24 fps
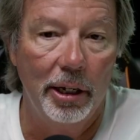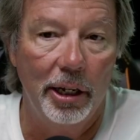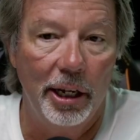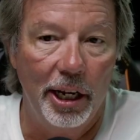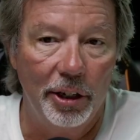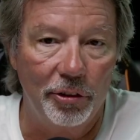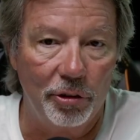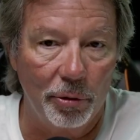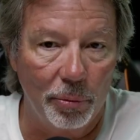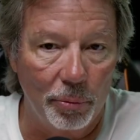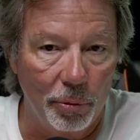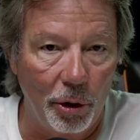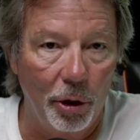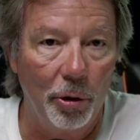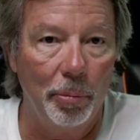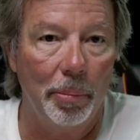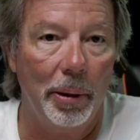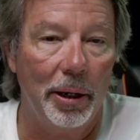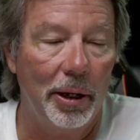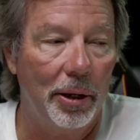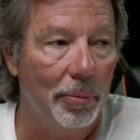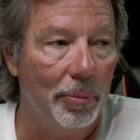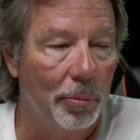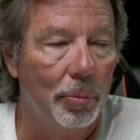It's a
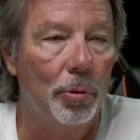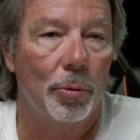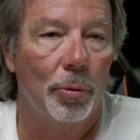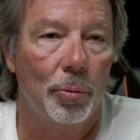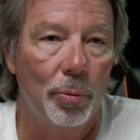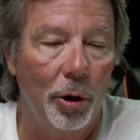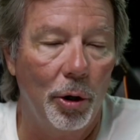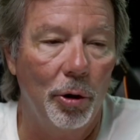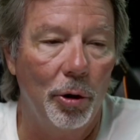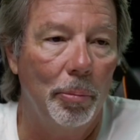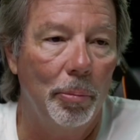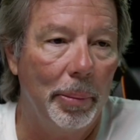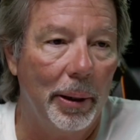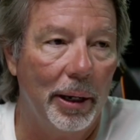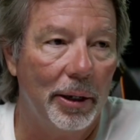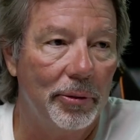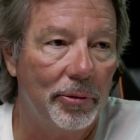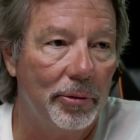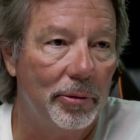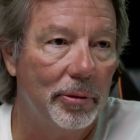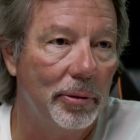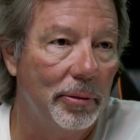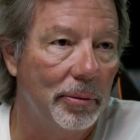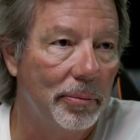more
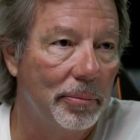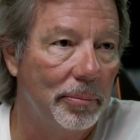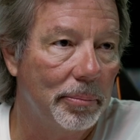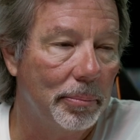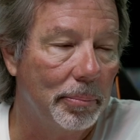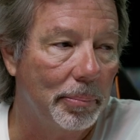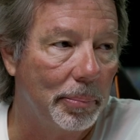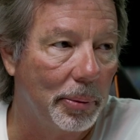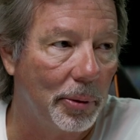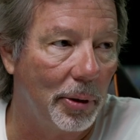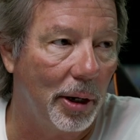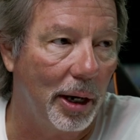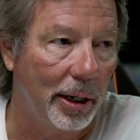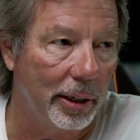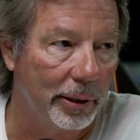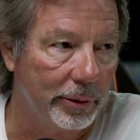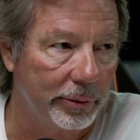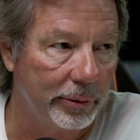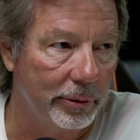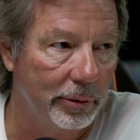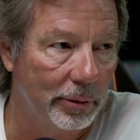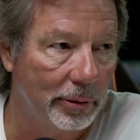robust product